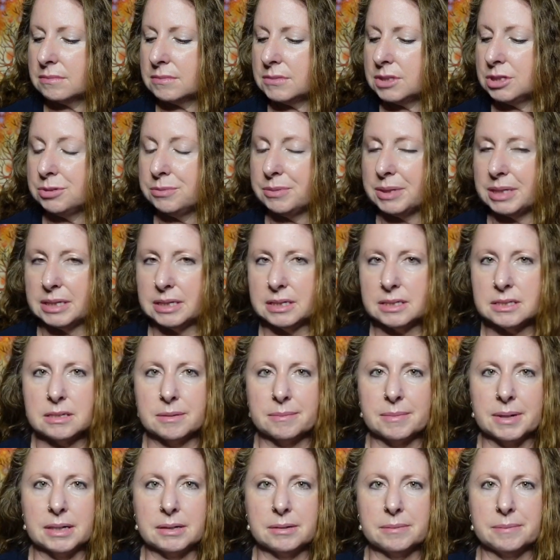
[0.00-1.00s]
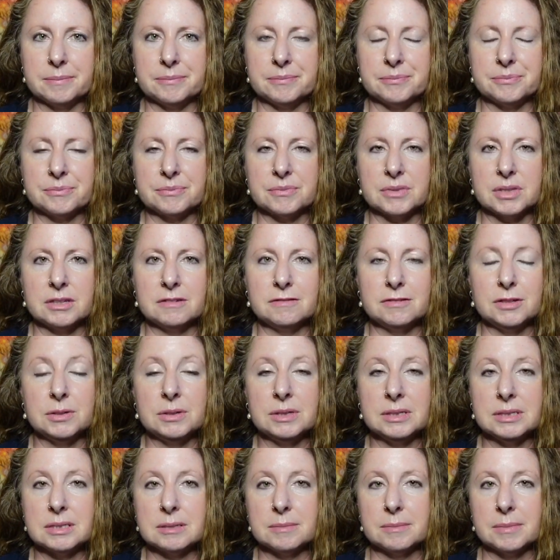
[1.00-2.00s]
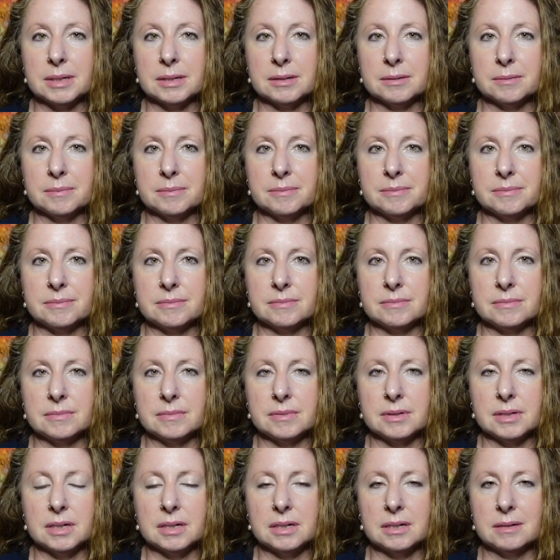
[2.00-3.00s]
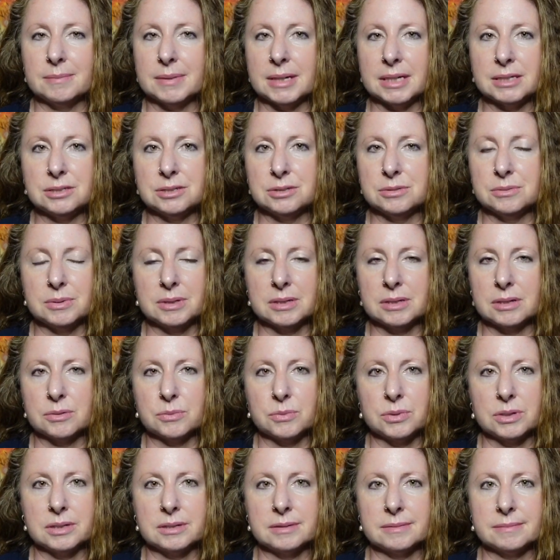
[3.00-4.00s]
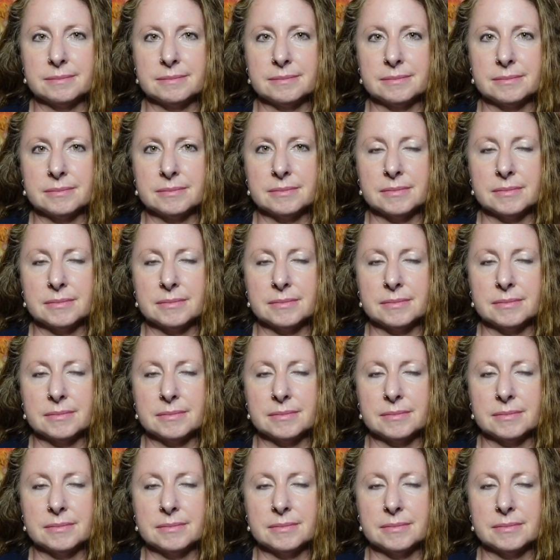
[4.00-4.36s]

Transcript: you may need some help. If you need some help, I do one-on-one